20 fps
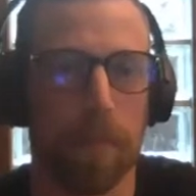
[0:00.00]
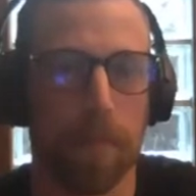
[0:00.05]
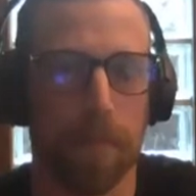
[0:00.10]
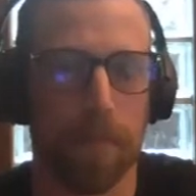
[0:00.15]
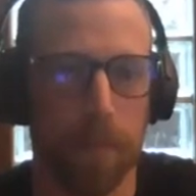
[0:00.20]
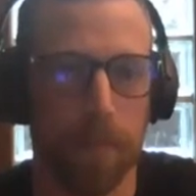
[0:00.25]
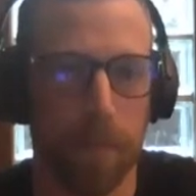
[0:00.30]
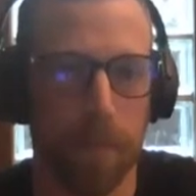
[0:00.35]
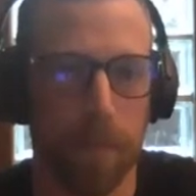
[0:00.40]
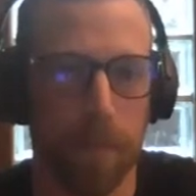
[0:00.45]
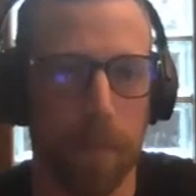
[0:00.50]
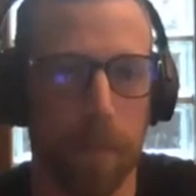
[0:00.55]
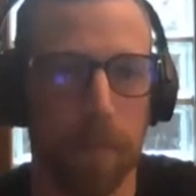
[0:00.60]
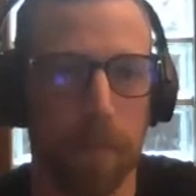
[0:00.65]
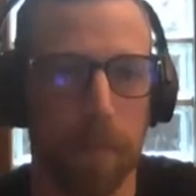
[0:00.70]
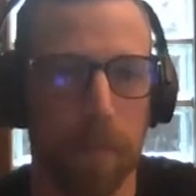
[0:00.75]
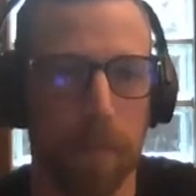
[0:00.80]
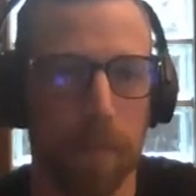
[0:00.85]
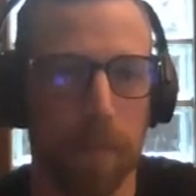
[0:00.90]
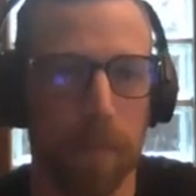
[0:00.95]

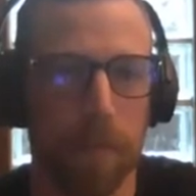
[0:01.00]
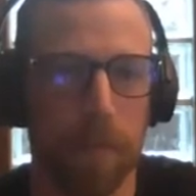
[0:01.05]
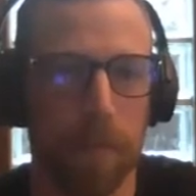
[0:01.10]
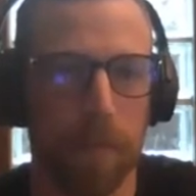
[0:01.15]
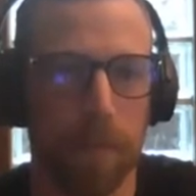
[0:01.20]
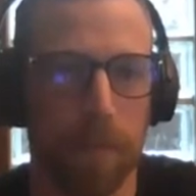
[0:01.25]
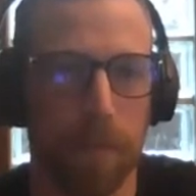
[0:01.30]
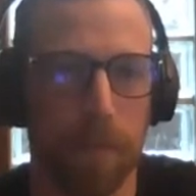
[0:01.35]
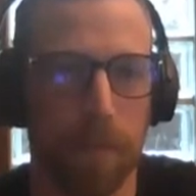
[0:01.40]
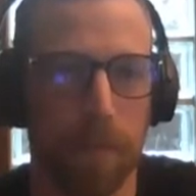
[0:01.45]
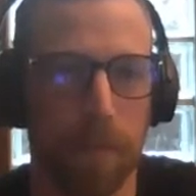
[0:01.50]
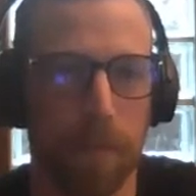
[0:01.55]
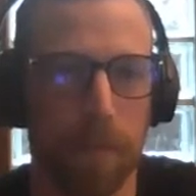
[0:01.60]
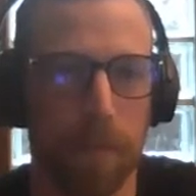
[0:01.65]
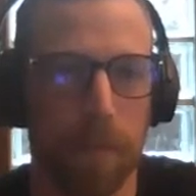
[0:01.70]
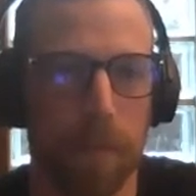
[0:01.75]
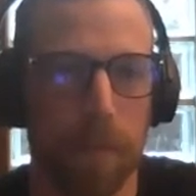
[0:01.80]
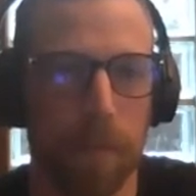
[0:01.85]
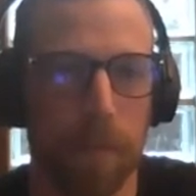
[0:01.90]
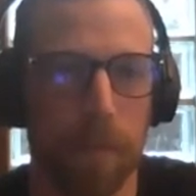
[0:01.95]

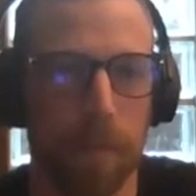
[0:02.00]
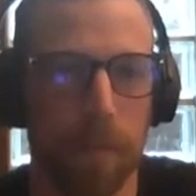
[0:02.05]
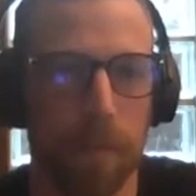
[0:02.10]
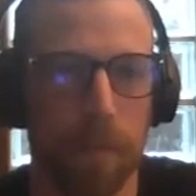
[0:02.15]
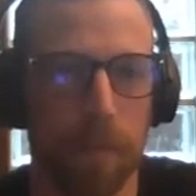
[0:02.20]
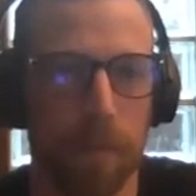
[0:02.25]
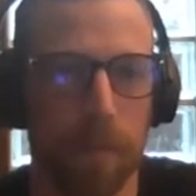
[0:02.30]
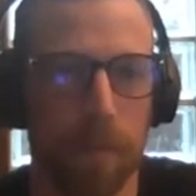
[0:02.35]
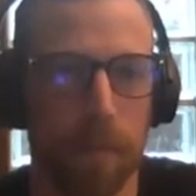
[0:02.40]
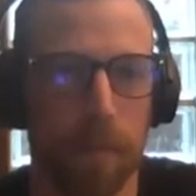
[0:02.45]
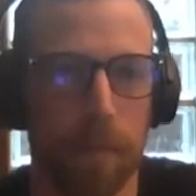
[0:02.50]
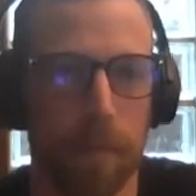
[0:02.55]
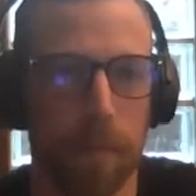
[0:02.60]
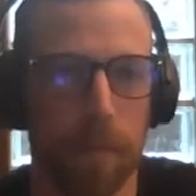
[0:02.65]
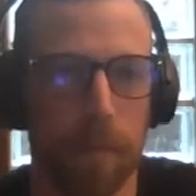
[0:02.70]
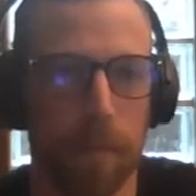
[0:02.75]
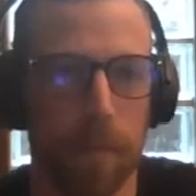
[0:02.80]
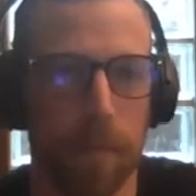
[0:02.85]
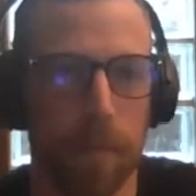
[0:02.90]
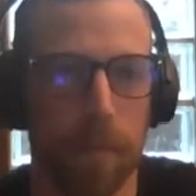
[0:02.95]

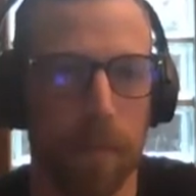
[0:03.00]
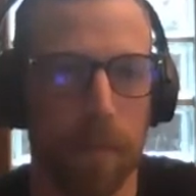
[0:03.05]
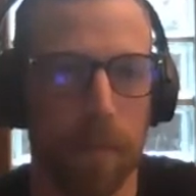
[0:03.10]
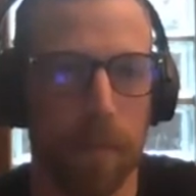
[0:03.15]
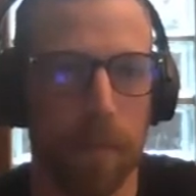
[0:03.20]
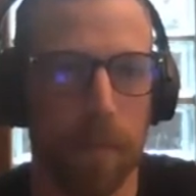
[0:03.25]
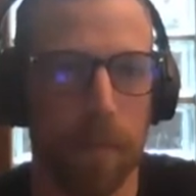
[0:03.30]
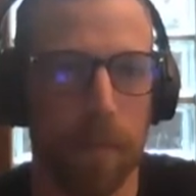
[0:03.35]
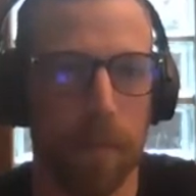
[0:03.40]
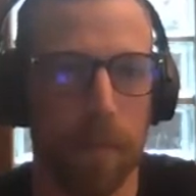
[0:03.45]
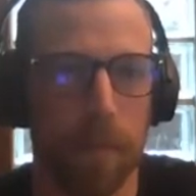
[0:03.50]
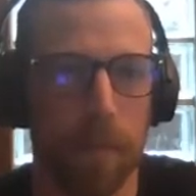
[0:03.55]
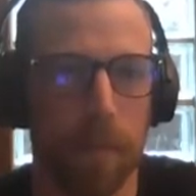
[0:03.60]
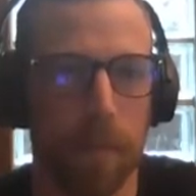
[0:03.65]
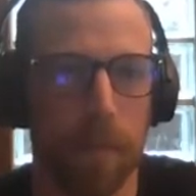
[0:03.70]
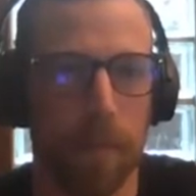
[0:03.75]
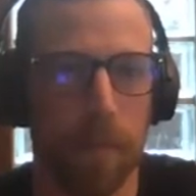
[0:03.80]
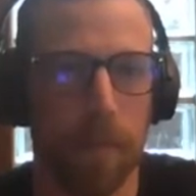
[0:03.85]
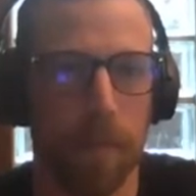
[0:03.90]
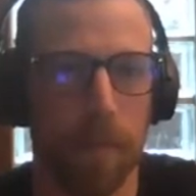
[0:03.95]

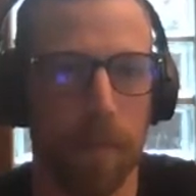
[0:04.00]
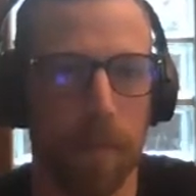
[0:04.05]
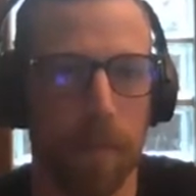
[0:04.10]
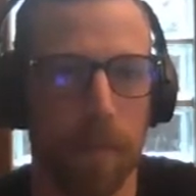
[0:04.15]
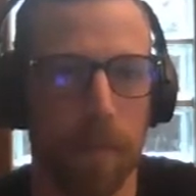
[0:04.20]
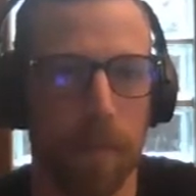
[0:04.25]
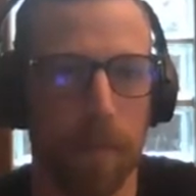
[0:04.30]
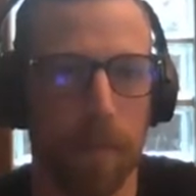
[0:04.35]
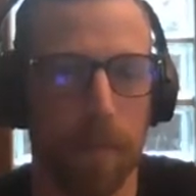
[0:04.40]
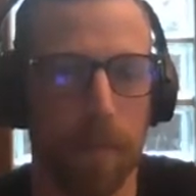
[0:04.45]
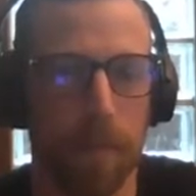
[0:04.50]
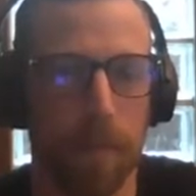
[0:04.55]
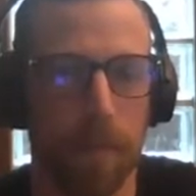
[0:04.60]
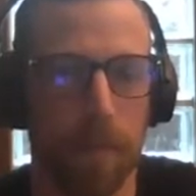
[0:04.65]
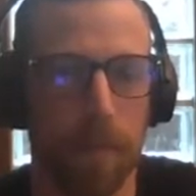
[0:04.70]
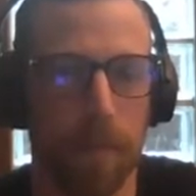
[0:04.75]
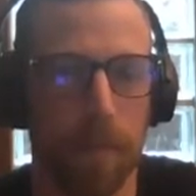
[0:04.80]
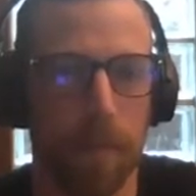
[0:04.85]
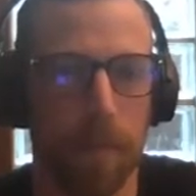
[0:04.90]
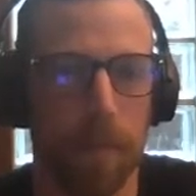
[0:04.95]

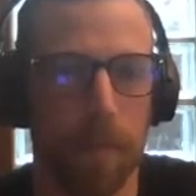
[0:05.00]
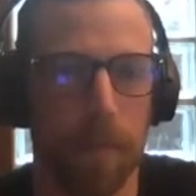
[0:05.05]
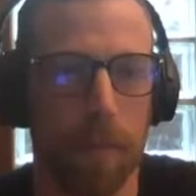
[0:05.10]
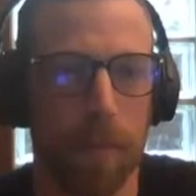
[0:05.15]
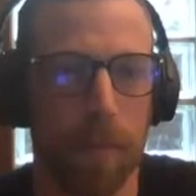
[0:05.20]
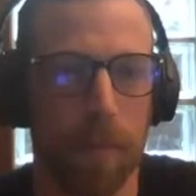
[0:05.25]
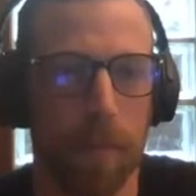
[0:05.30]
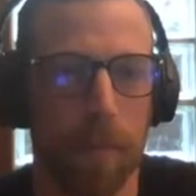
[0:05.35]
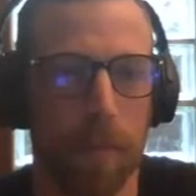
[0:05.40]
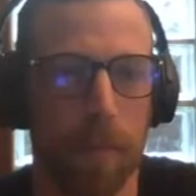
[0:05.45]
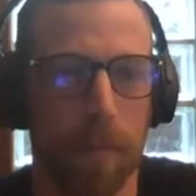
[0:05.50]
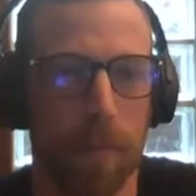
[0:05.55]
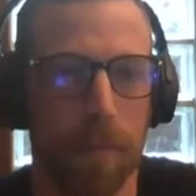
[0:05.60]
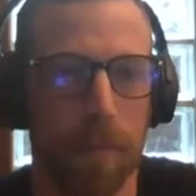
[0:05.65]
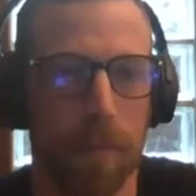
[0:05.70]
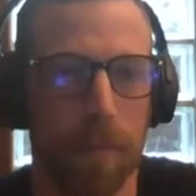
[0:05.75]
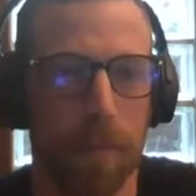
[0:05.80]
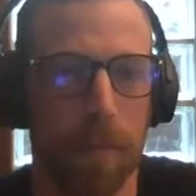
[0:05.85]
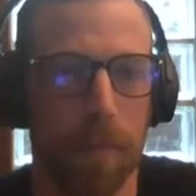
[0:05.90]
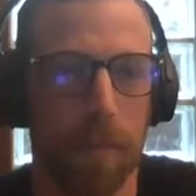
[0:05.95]

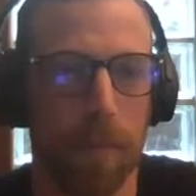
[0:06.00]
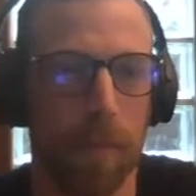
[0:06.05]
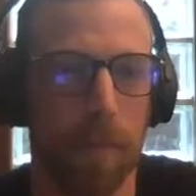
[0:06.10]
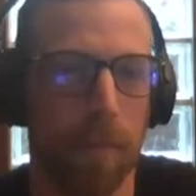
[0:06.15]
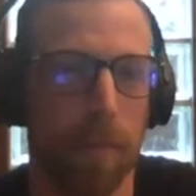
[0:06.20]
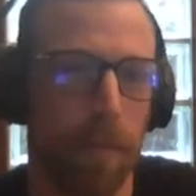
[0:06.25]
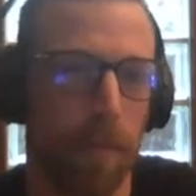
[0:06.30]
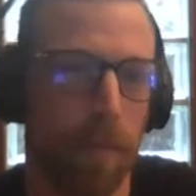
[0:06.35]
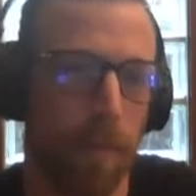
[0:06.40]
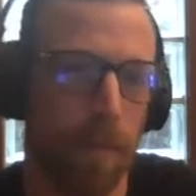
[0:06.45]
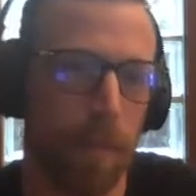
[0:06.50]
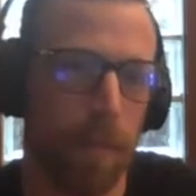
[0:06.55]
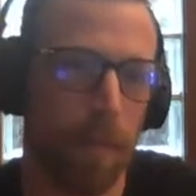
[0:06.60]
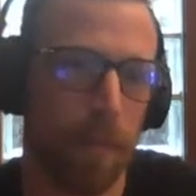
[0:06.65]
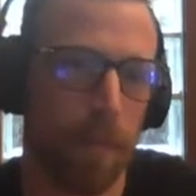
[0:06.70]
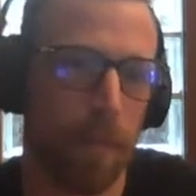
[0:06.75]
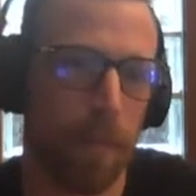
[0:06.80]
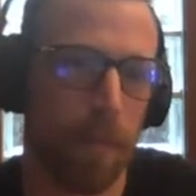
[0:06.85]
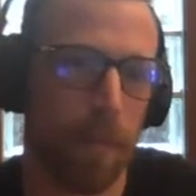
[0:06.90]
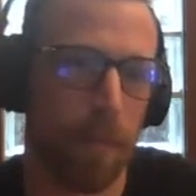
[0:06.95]

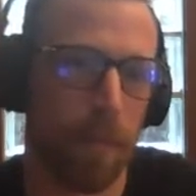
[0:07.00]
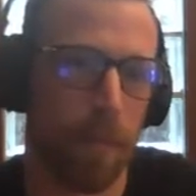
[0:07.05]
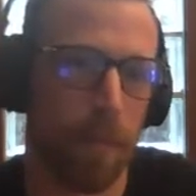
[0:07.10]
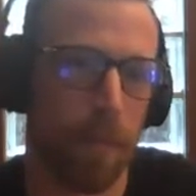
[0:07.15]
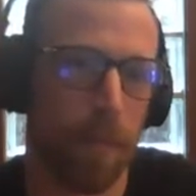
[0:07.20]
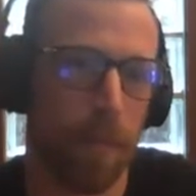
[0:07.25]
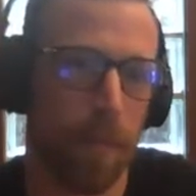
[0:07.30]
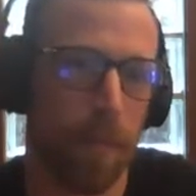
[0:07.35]
(not speaking)